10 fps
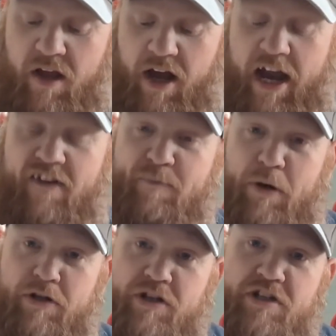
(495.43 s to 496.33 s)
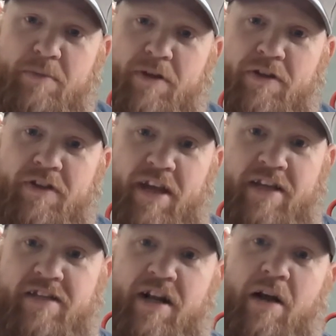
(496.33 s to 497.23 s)
I have purchased some other
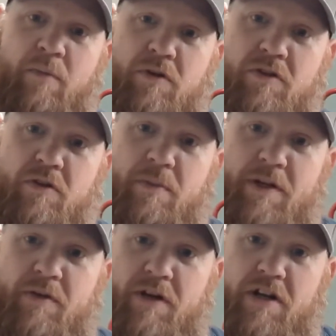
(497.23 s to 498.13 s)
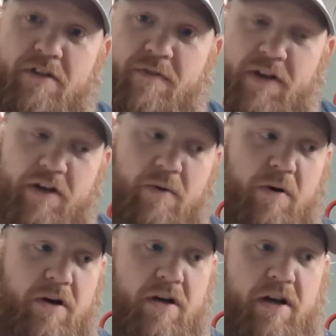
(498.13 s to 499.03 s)
things that I will be doing another video
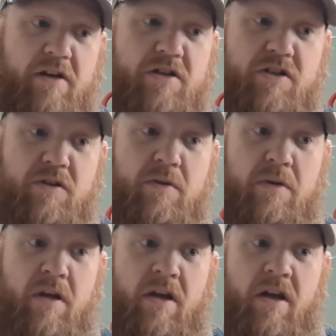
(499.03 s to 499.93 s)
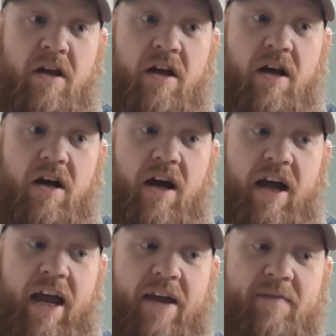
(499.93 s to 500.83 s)
on here soon.
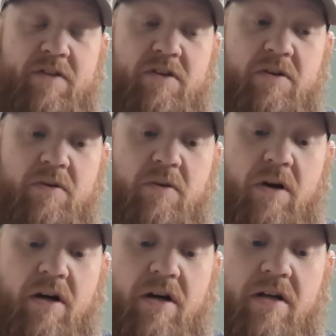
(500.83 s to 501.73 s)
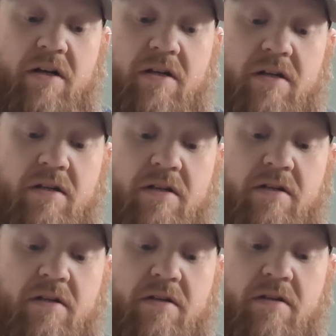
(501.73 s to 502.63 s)
I have to
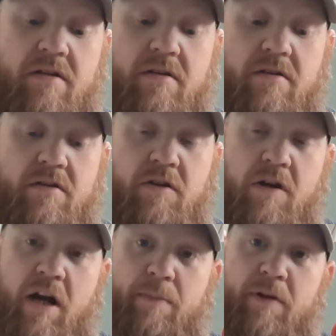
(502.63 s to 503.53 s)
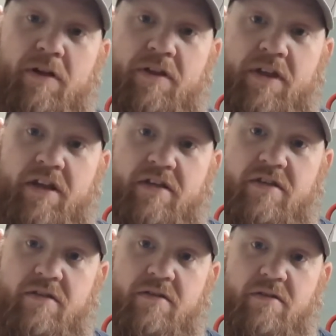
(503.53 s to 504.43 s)
do a couple other
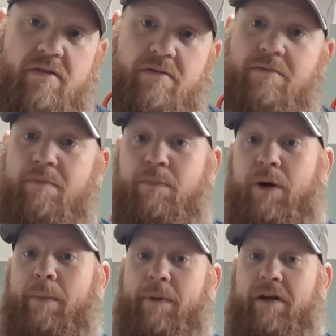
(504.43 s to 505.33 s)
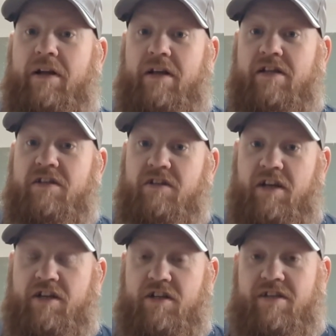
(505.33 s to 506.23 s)
things, prepping
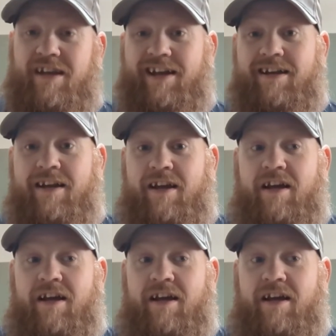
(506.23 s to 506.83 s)
installations, and